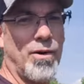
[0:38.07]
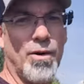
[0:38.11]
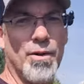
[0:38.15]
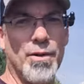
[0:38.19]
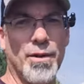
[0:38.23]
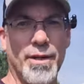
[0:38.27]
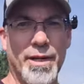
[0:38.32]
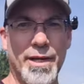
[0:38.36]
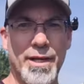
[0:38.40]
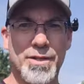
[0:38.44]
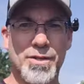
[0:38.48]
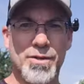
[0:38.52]
All
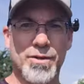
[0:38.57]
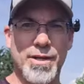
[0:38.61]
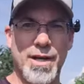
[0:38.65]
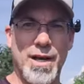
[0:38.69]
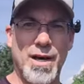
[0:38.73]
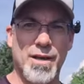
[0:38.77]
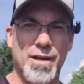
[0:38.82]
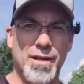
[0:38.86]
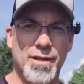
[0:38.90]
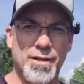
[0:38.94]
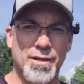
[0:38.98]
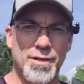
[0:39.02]
the links are
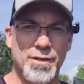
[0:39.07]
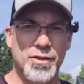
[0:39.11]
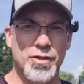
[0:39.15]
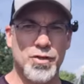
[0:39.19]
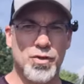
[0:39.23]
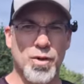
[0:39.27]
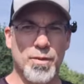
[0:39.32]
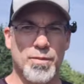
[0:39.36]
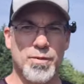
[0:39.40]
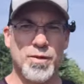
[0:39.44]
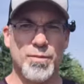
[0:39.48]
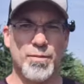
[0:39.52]
down in the
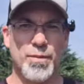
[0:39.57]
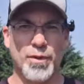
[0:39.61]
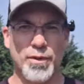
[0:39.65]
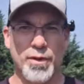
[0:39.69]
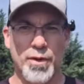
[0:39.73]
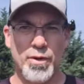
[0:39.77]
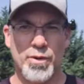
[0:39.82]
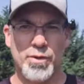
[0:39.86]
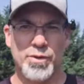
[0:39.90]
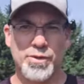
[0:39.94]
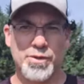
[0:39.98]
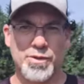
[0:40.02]
description
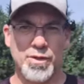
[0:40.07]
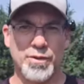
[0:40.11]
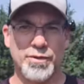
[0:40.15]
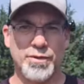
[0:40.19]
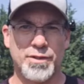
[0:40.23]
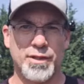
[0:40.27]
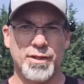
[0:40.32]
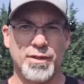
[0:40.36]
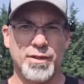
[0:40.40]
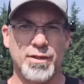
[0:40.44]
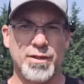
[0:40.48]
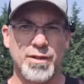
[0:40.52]
below.
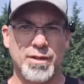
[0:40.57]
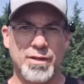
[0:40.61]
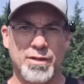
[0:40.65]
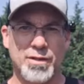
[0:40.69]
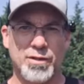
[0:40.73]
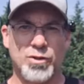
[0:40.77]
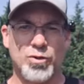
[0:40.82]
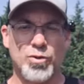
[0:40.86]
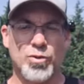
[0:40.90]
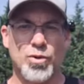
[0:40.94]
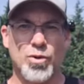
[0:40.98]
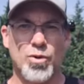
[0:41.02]
Salty
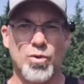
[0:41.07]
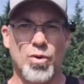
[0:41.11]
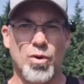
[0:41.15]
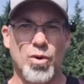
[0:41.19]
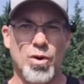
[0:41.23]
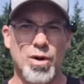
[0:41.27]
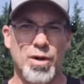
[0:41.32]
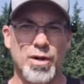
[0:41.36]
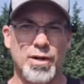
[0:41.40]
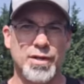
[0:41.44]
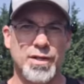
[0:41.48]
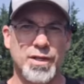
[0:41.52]

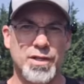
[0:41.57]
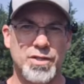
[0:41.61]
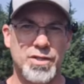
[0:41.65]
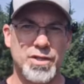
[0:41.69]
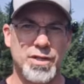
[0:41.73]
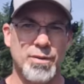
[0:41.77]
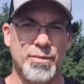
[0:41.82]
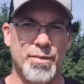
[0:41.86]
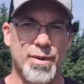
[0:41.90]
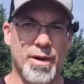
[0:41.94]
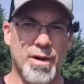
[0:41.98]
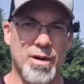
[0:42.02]
Unicorn
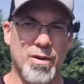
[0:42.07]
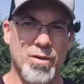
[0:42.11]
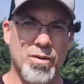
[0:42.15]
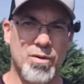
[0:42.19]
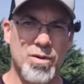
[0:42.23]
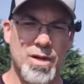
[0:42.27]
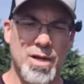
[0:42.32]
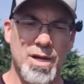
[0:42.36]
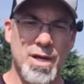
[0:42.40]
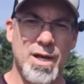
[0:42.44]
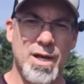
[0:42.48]
DG apparel,